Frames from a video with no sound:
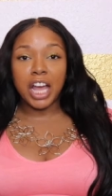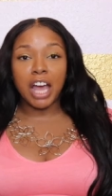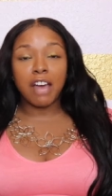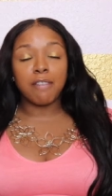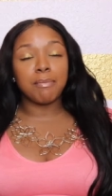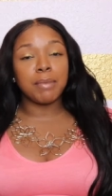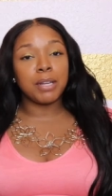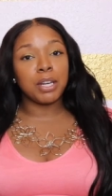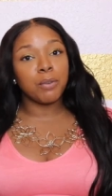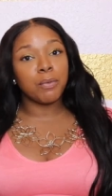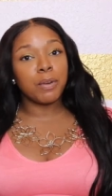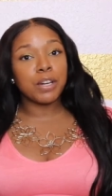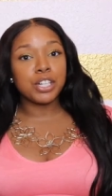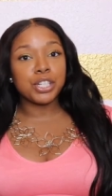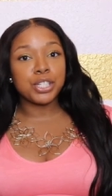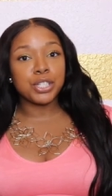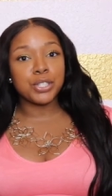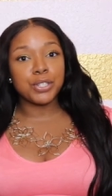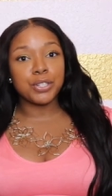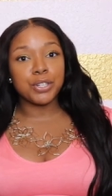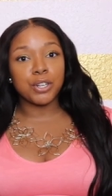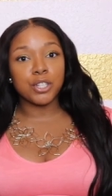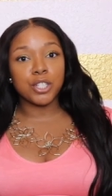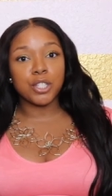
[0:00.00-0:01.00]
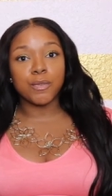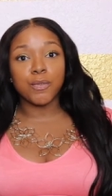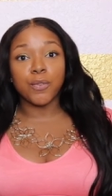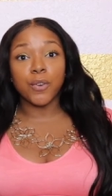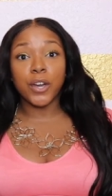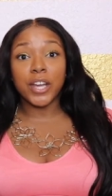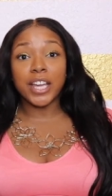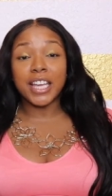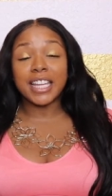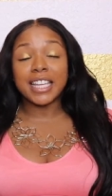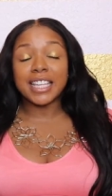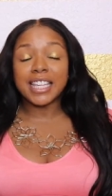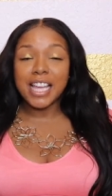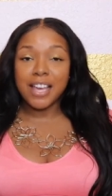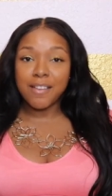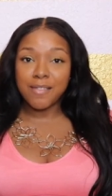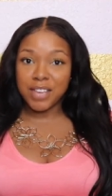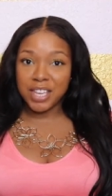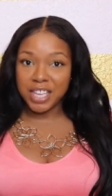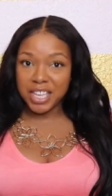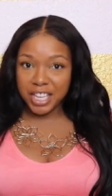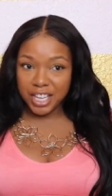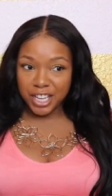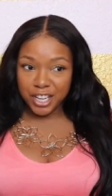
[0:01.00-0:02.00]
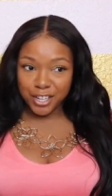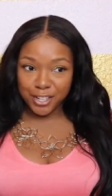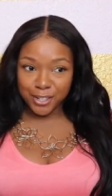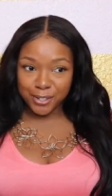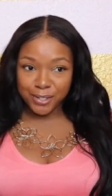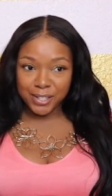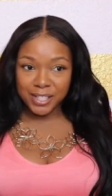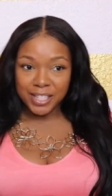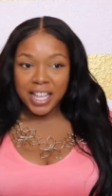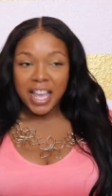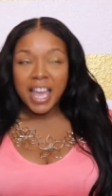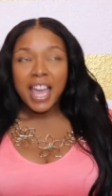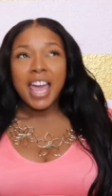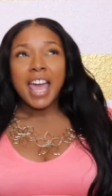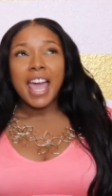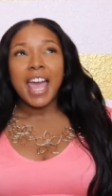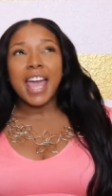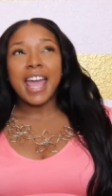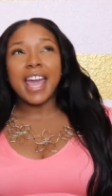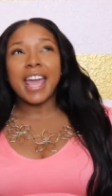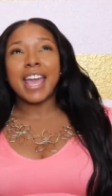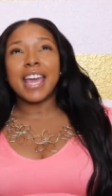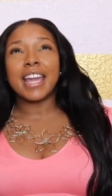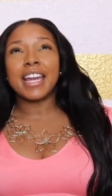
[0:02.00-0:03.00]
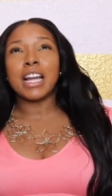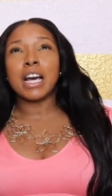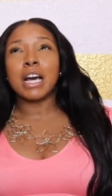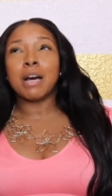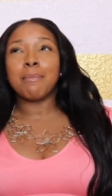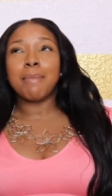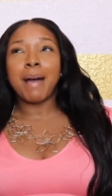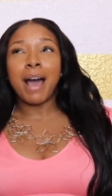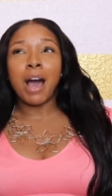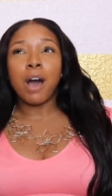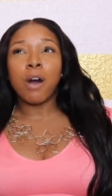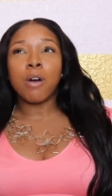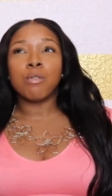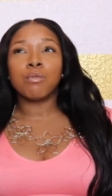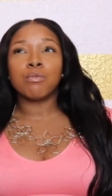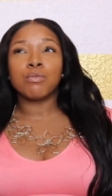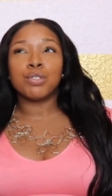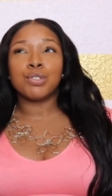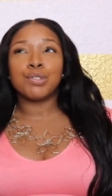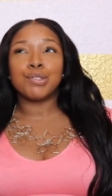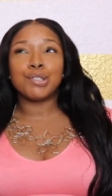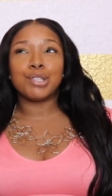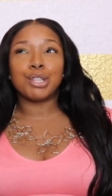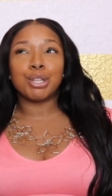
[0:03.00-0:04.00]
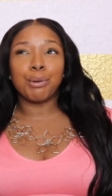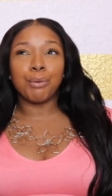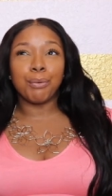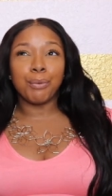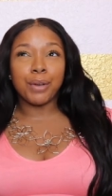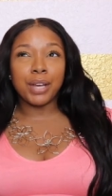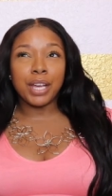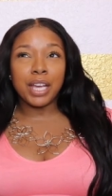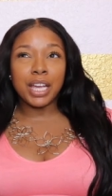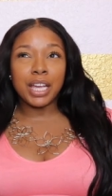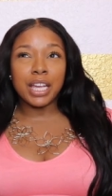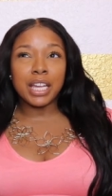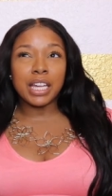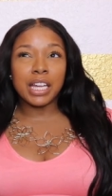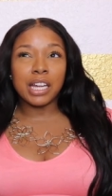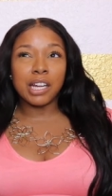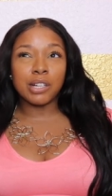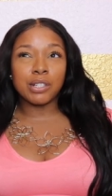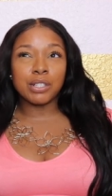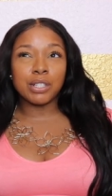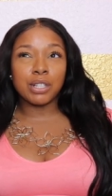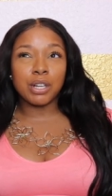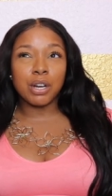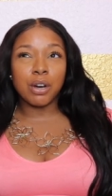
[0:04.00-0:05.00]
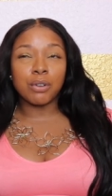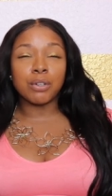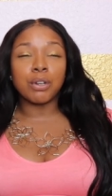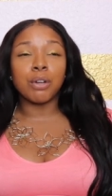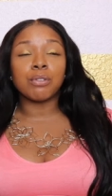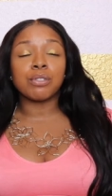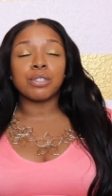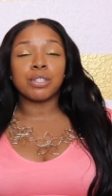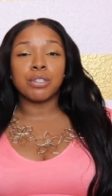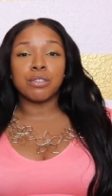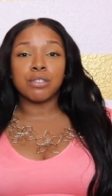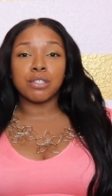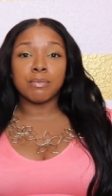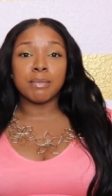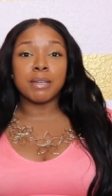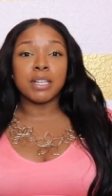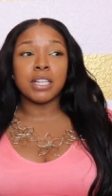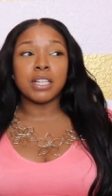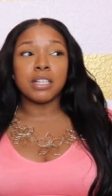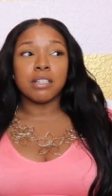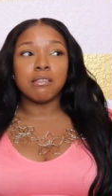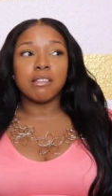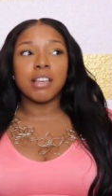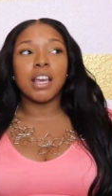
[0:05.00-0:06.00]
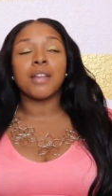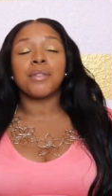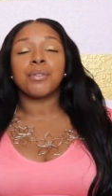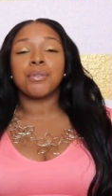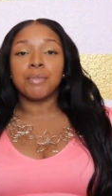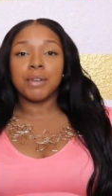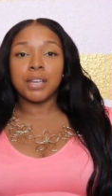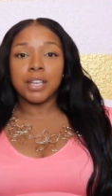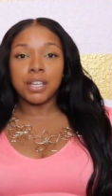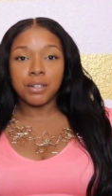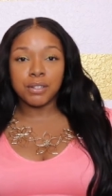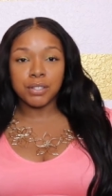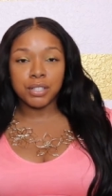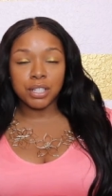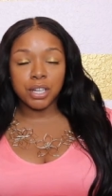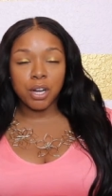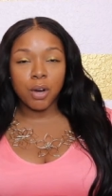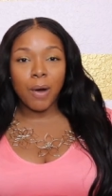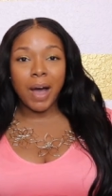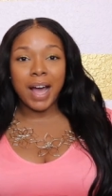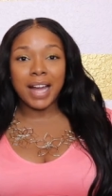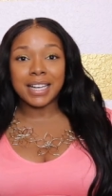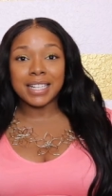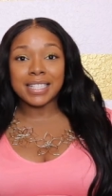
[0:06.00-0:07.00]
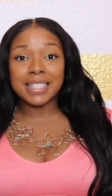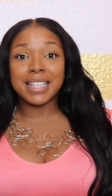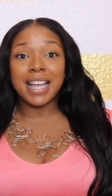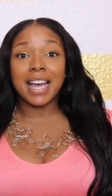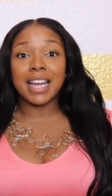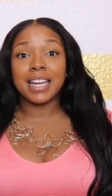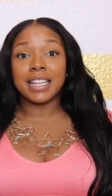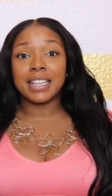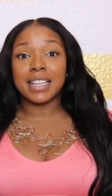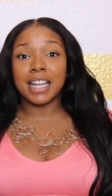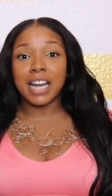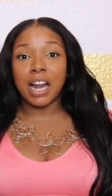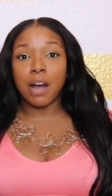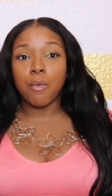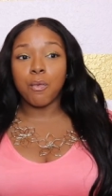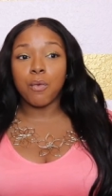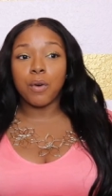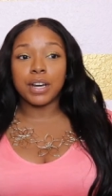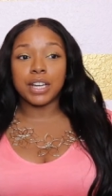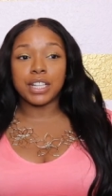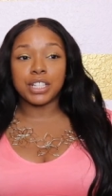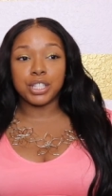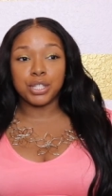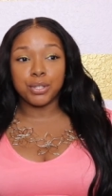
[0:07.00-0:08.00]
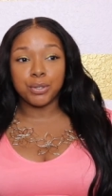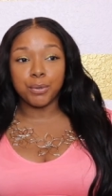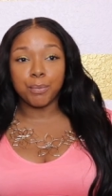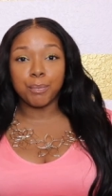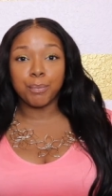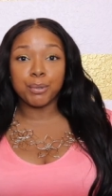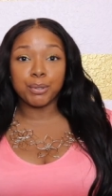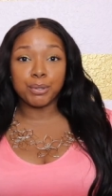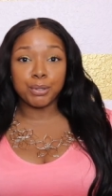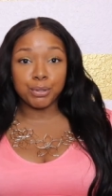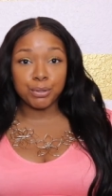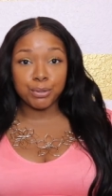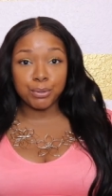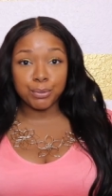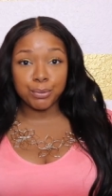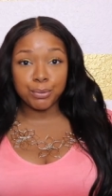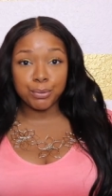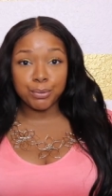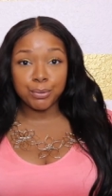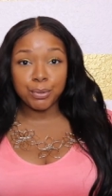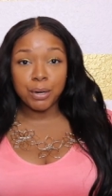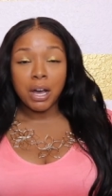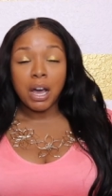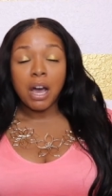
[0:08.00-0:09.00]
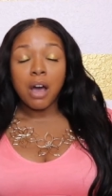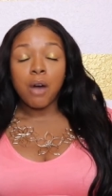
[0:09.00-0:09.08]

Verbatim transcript: I've been a registered nurse for eleven years, and about three years ago, no, excuse me. Yeah, three years ago, I decided that I wanted to pursue